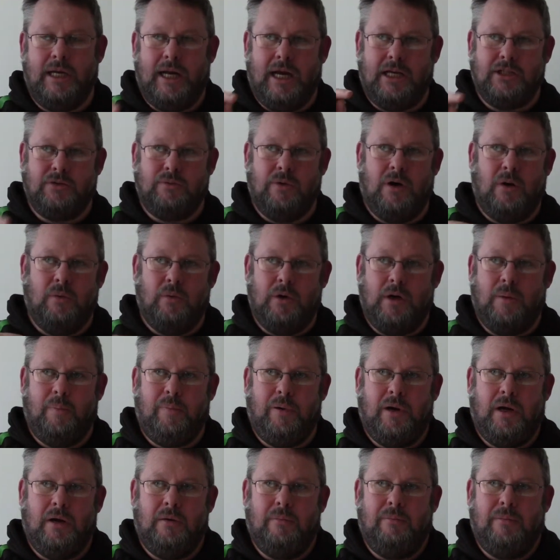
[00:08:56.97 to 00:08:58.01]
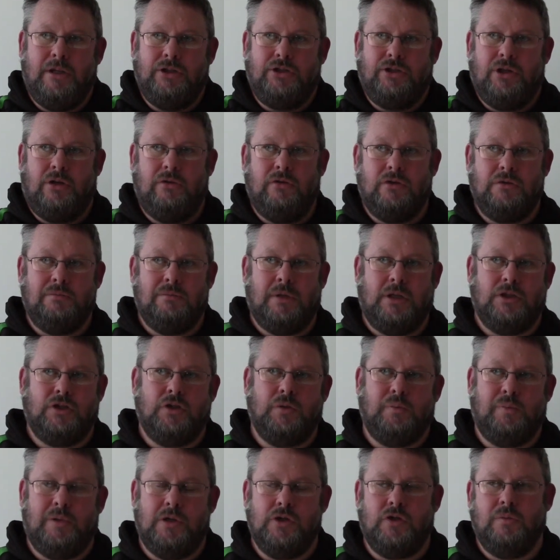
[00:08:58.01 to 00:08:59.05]
that's where I want to plop my shoulder as much
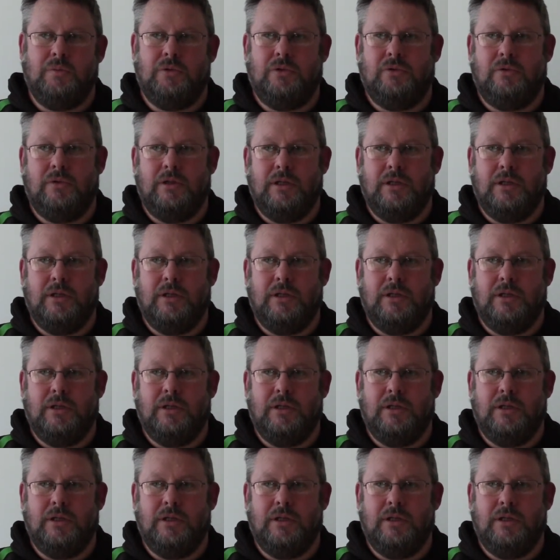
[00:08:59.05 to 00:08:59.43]
as possible.